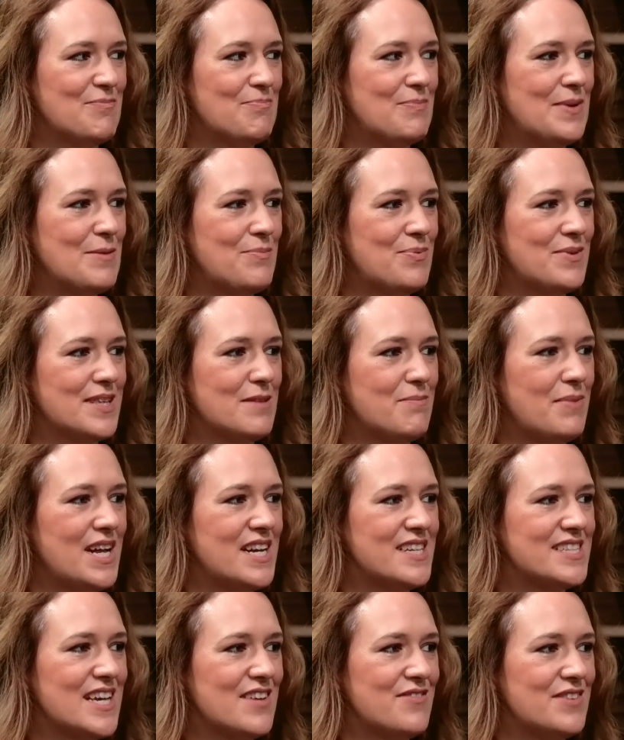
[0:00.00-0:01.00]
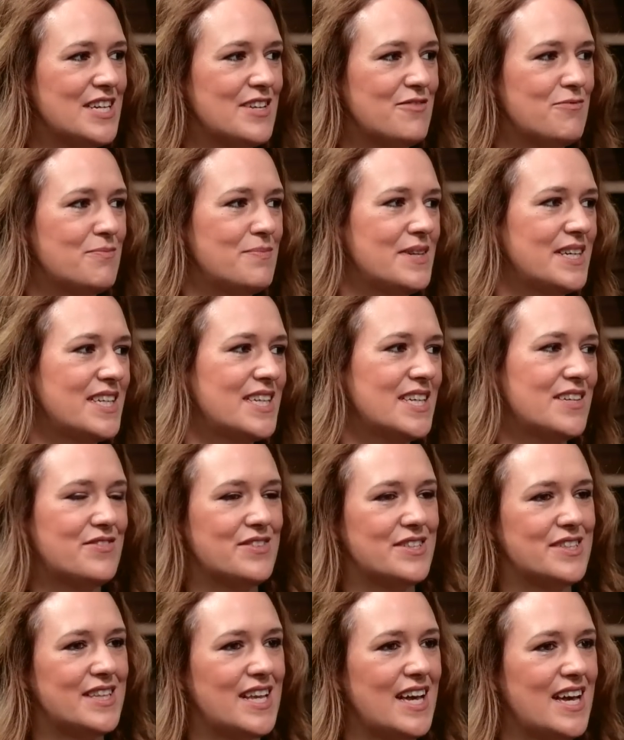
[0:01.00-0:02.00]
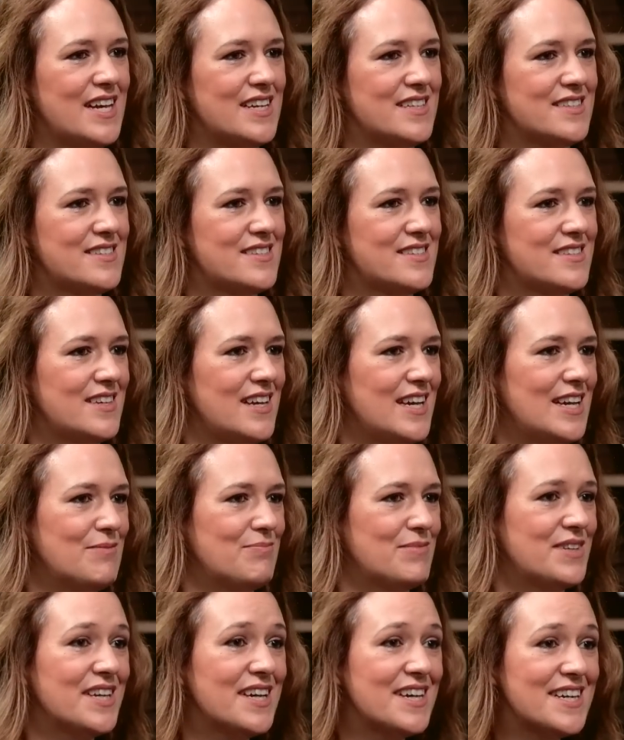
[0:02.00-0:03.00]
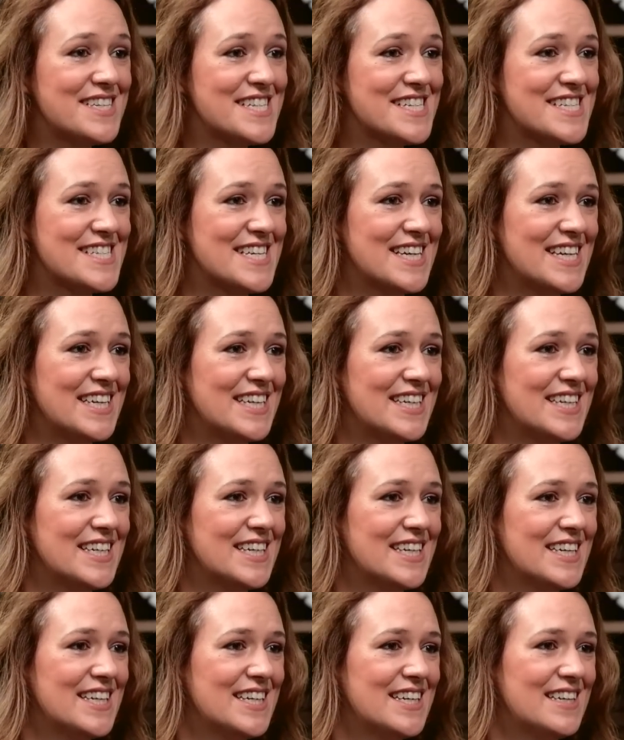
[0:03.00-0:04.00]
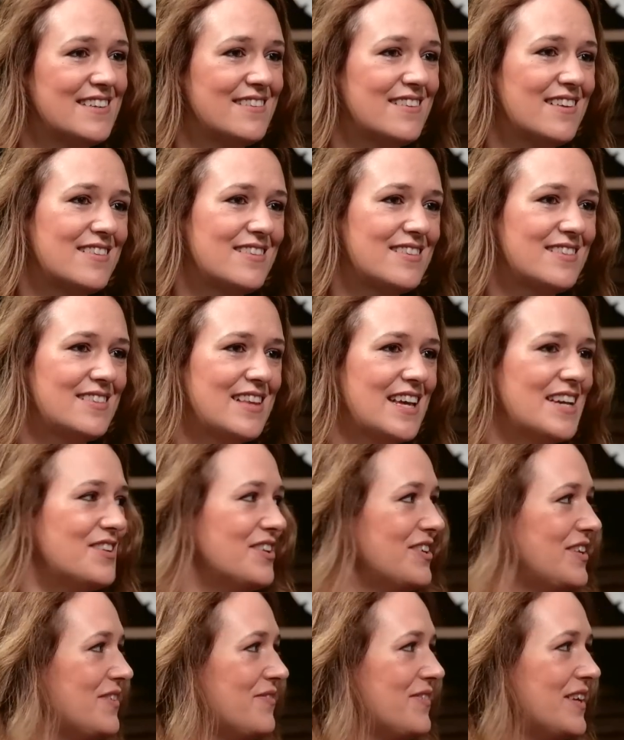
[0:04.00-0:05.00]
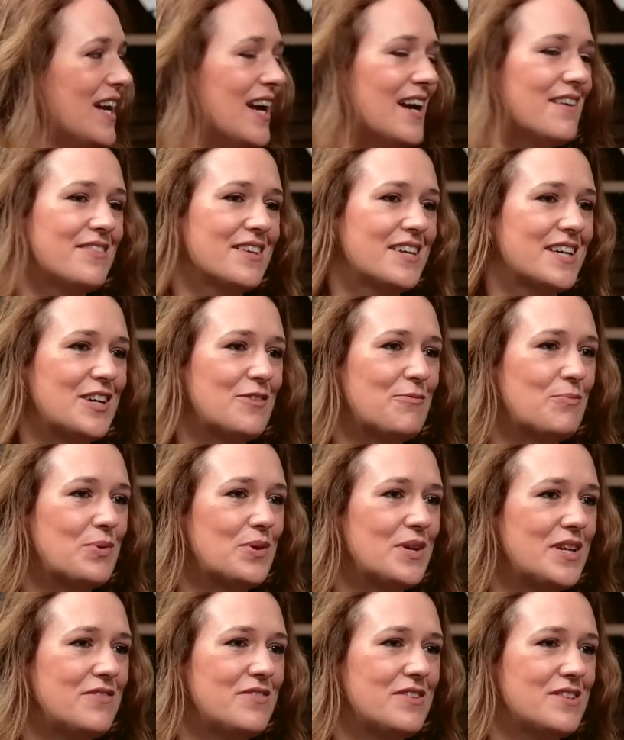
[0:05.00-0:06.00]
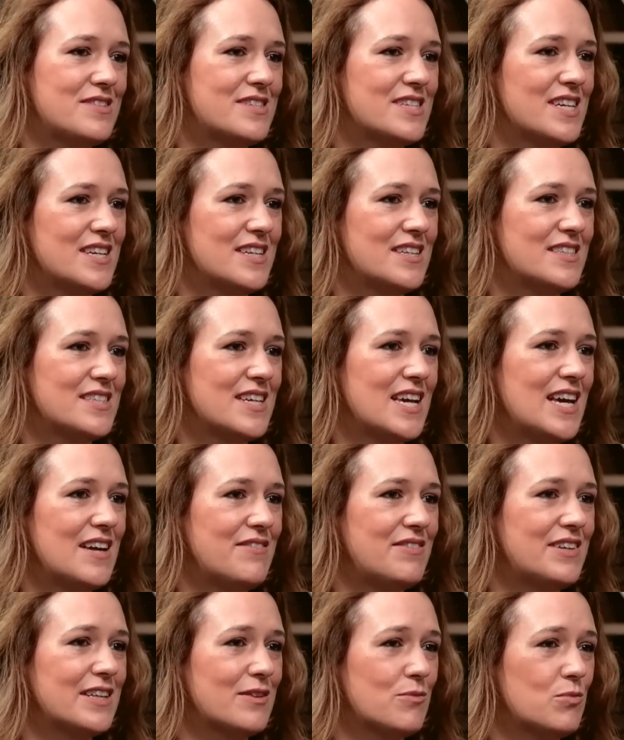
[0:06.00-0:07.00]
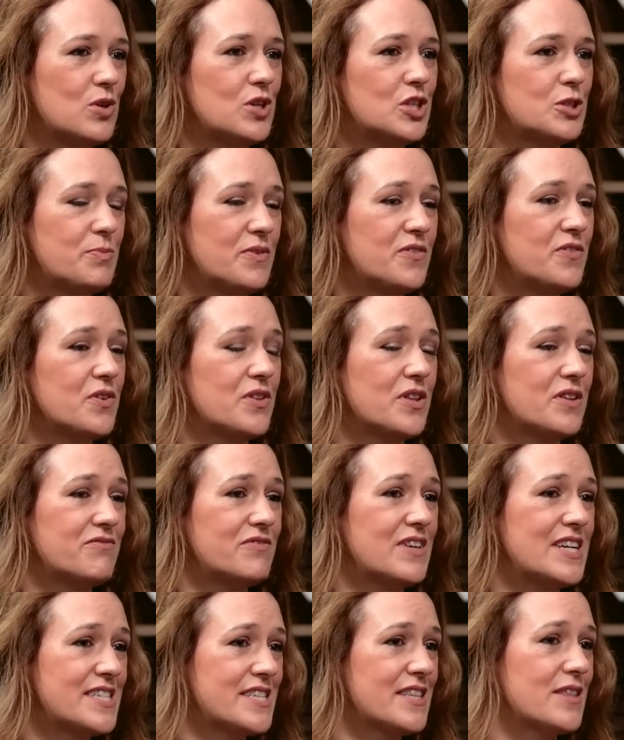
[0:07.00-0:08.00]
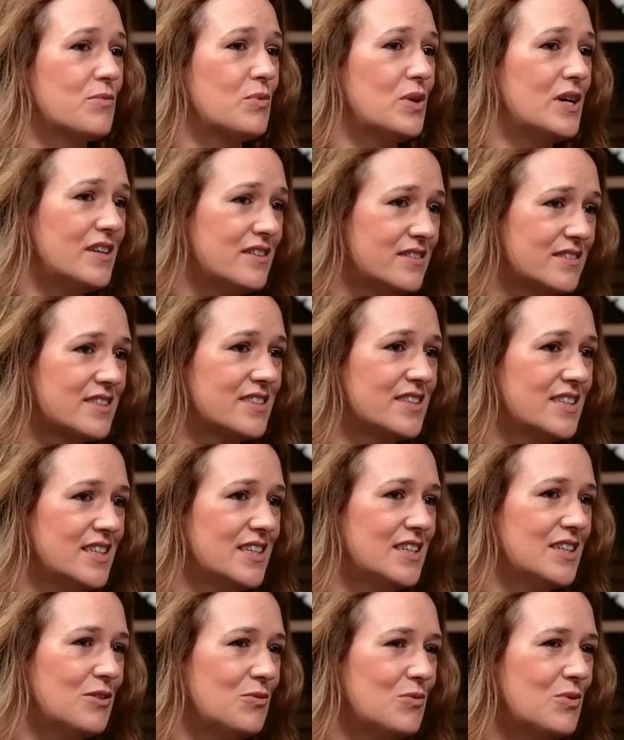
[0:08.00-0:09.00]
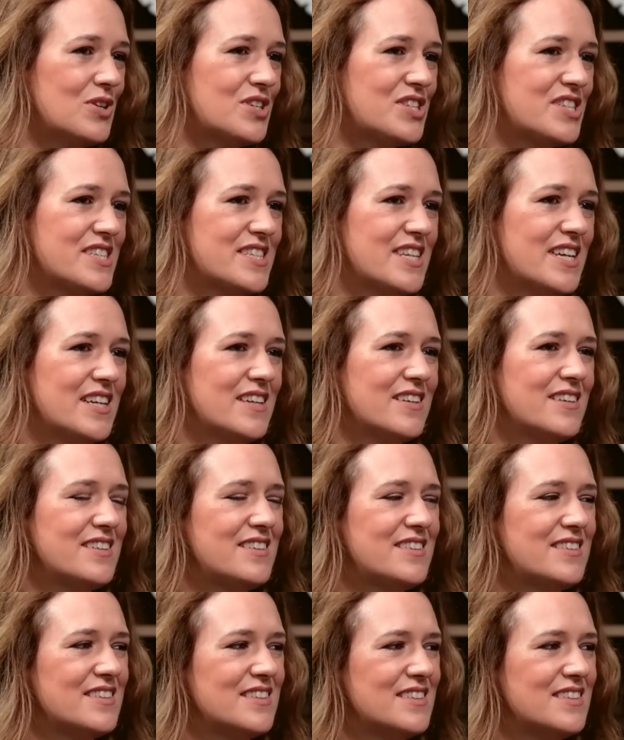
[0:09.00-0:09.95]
people in the palace haven't even been given that courtesy, that they don't even have the kind of preview to have a little watch before the rest of the world watches it. And